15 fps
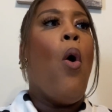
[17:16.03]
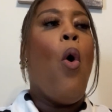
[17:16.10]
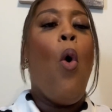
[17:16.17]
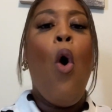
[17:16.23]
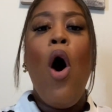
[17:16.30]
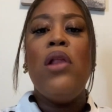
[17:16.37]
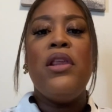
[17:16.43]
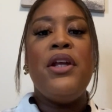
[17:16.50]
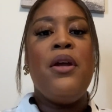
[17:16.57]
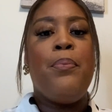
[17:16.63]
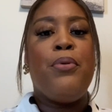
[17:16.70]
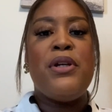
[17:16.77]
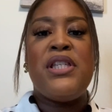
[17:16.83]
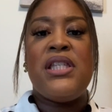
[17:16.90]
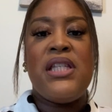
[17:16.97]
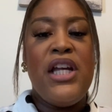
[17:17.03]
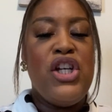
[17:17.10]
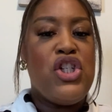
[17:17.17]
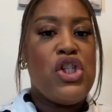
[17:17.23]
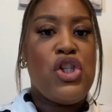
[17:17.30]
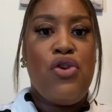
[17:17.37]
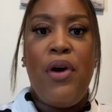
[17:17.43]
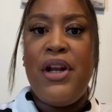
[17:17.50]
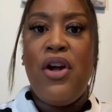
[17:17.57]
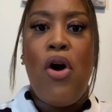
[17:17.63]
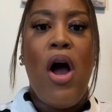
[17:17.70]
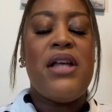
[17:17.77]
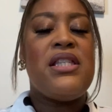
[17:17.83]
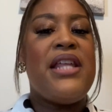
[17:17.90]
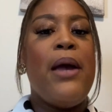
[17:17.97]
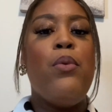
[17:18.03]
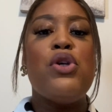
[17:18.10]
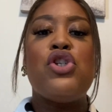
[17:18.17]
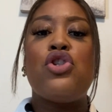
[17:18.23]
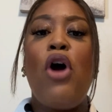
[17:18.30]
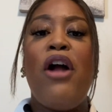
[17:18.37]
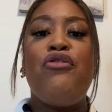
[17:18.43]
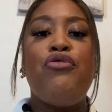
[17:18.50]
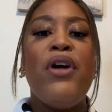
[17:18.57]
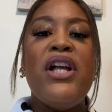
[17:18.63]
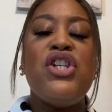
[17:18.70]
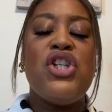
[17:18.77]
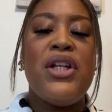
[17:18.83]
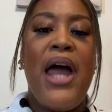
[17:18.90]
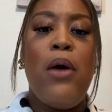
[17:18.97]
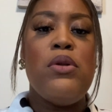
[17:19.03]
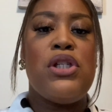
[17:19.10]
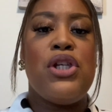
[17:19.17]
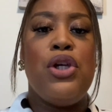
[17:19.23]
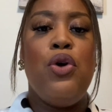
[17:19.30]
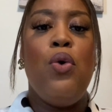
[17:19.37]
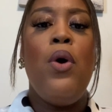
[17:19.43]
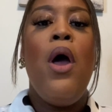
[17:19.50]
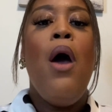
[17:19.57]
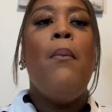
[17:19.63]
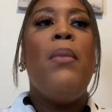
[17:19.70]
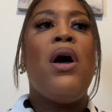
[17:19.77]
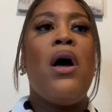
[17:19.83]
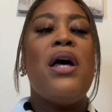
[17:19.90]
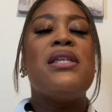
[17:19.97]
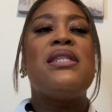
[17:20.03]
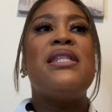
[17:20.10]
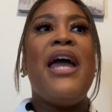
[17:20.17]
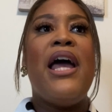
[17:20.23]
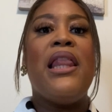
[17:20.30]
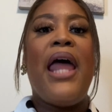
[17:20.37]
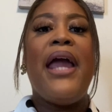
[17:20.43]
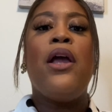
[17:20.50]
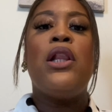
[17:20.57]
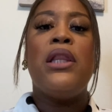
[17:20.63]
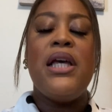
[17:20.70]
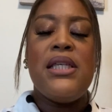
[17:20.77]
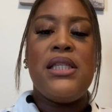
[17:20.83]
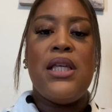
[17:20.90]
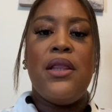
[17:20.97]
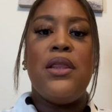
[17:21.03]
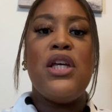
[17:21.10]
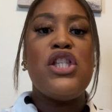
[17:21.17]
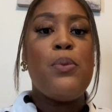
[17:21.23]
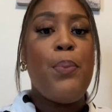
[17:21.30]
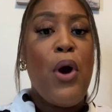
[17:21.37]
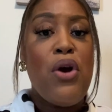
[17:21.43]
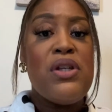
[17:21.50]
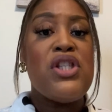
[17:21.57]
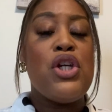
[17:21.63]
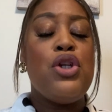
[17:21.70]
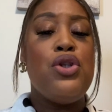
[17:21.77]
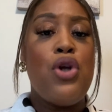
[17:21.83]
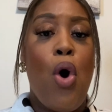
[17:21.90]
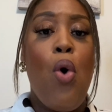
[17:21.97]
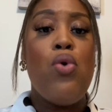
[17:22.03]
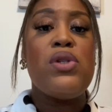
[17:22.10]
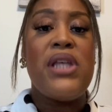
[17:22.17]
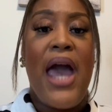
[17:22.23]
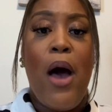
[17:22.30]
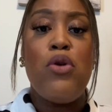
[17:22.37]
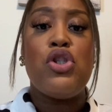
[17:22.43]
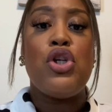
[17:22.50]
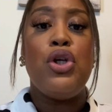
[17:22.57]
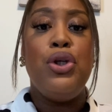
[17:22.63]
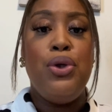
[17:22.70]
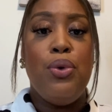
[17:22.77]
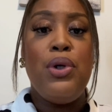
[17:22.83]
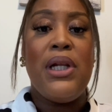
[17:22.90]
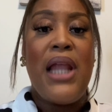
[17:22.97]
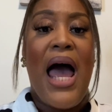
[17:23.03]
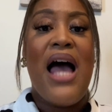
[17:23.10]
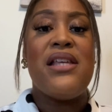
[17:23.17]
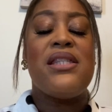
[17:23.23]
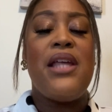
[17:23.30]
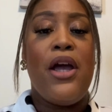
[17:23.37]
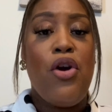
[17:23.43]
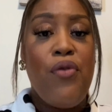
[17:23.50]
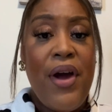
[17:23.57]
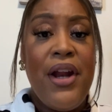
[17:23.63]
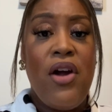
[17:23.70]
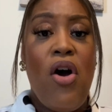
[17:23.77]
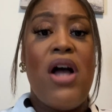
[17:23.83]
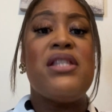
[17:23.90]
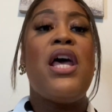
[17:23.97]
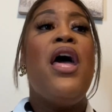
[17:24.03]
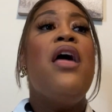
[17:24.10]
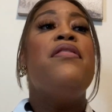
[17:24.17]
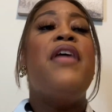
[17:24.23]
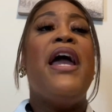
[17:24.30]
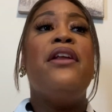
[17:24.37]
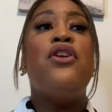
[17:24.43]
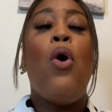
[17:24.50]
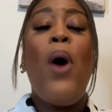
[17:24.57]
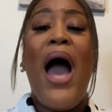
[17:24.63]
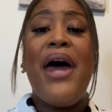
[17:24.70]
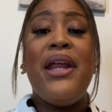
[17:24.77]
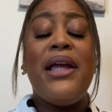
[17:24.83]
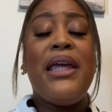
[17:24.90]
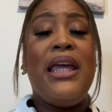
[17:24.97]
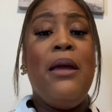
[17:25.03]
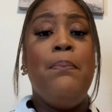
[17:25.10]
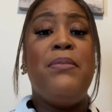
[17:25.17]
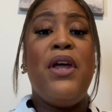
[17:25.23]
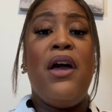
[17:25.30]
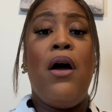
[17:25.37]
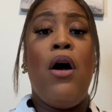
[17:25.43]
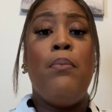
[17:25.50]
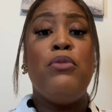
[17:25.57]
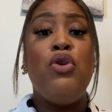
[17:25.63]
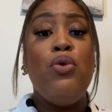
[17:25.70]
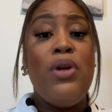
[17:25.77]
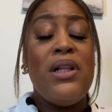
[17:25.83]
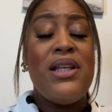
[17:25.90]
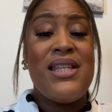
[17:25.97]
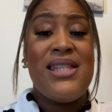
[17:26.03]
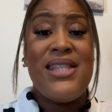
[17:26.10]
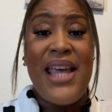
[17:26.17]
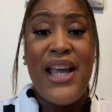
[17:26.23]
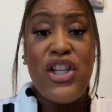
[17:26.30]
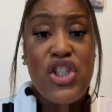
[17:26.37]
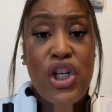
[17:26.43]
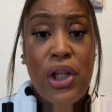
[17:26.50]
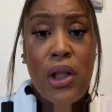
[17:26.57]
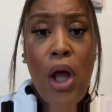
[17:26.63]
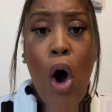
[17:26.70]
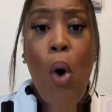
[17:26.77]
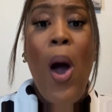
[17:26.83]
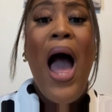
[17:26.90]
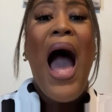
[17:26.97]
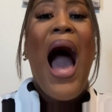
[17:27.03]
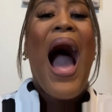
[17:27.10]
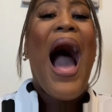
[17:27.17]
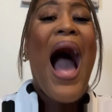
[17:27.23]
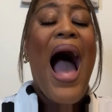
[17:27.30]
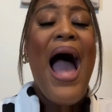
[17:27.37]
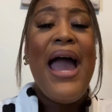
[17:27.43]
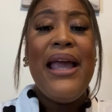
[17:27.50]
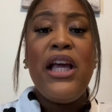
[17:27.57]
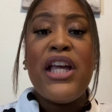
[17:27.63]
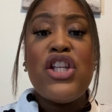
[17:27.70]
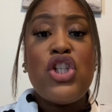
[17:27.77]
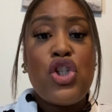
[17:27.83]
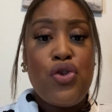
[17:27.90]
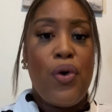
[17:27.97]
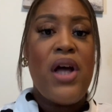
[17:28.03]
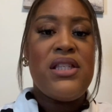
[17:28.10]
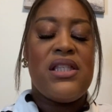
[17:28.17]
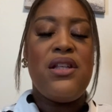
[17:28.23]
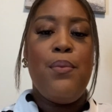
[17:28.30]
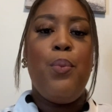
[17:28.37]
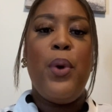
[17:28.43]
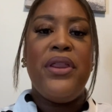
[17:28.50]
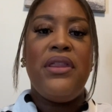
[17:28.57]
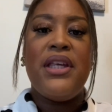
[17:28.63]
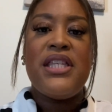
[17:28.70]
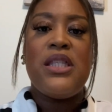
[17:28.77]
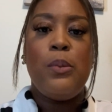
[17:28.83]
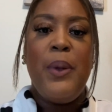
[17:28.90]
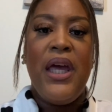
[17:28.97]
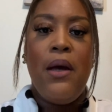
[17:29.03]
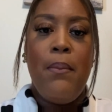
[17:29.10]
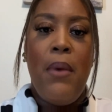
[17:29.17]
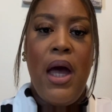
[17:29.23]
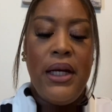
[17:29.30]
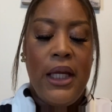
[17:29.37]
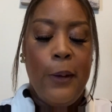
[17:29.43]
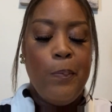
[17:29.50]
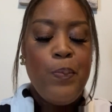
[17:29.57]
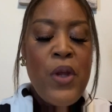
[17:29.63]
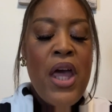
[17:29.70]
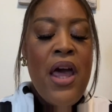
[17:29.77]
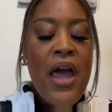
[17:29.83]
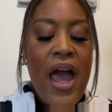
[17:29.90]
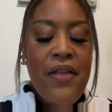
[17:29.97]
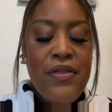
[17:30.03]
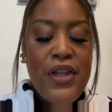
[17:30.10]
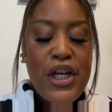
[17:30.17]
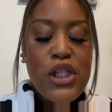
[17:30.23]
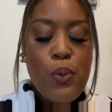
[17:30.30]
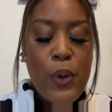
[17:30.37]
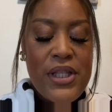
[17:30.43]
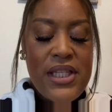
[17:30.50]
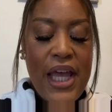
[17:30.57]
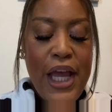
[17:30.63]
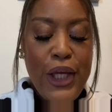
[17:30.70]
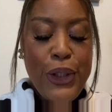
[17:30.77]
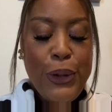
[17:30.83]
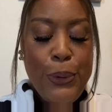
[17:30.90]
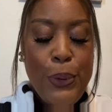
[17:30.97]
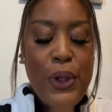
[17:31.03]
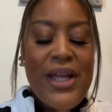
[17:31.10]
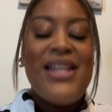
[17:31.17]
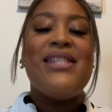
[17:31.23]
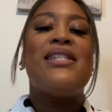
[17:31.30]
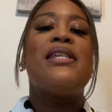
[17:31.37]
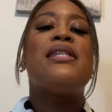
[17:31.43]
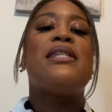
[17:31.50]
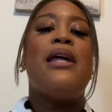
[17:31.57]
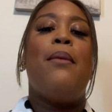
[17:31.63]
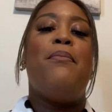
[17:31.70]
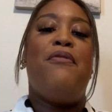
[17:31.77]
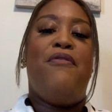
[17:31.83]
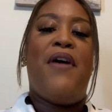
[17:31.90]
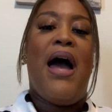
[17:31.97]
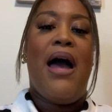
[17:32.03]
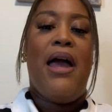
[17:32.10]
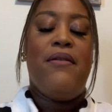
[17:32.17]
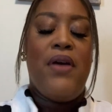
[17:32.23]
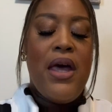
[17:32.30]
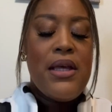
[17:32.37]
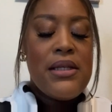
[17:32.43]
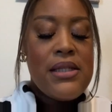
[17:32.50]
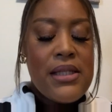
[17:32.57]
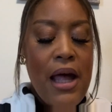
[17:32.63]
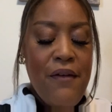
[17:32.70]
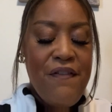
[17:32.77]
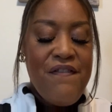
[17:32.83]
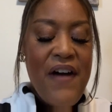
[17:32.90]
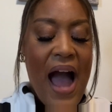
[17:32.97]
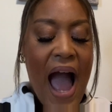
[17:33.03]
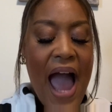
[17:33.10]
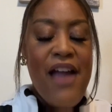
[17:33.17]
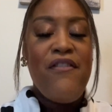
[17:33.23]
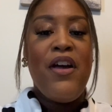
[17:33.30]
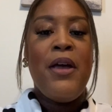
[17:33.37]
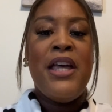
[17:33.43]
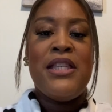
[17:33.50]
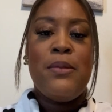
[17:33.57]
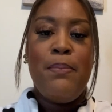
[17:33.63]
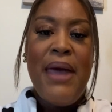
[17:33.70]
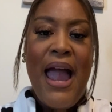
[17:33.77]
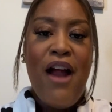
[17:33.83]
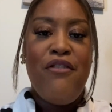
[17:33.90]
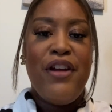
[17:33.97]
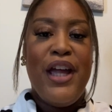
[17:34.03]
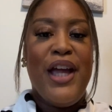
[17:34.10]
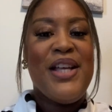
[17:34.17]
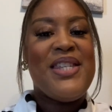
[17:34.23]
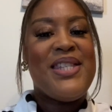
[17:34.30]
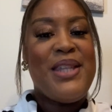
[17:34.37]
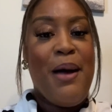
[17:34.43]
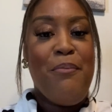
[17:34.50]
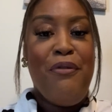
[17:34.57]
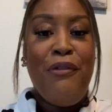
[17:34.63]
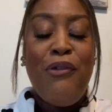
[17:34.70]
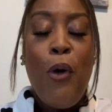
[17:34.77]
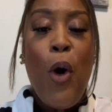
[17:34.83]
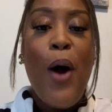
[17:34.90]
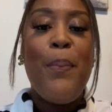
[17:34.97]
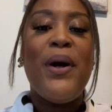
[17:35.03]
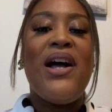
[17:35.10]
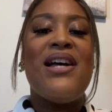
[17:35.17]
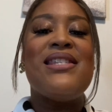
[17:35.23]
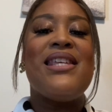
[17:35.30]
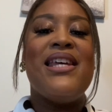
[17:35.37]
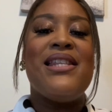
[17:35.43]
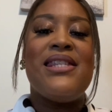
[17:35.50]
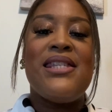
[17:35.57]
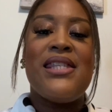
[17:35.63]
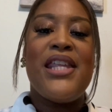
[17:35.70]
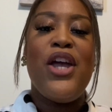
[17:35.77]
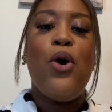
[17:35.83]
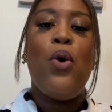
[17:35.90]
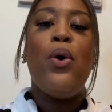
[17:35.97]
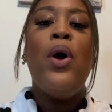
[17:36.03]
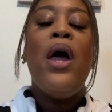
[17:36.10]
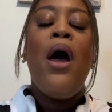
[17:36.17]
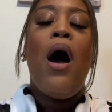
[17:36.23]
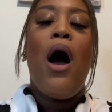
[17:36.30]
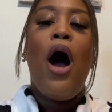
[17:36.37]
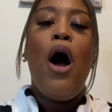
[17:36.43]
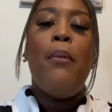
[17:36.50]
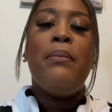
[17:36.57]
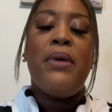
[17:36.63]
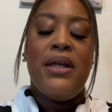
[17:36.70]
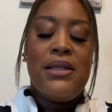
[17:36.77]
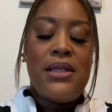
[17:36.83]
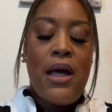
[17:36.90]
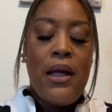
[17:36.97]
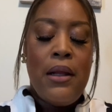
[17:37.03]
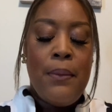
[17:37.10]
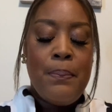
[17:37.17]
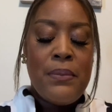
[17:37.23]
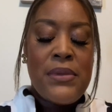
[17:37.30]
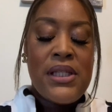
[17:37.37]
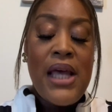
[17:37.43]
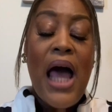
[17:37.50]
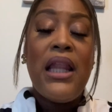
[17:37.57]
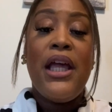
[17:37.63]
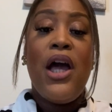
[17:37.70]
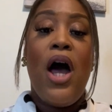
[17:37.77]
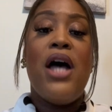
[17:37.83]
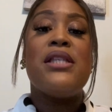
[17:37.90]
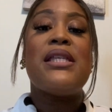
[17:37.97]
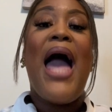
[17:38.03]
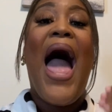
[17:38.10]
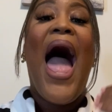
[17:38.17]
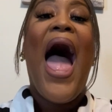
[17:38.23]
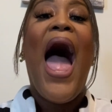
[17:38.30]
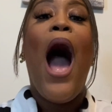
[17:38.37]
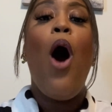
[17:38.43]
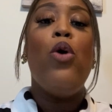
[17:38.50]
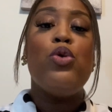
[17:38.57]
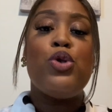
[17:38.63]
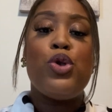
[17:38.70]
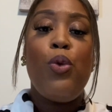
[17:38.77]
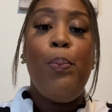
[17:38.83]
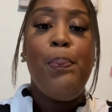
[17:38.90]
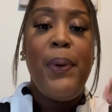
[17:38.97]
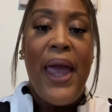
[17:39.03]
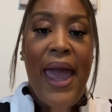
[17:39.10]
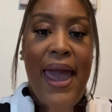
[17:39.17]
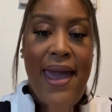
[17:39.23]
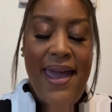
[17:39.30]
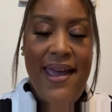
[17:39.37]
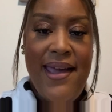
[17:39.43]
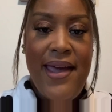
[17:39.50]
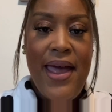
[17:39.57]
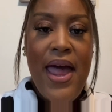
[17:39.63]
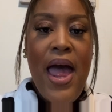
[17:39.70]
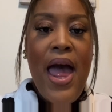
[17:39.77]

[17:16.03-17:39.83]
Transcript: all of the prestigious credit cards, they will start reaching out to you because they're like, listen, this person knows how to utilize their credit cards. They know how to keep their um, utilization low. I can trust them with this big money. And this would take you to step five. Step five is marrying step four because it still um, is um, telling us how to pay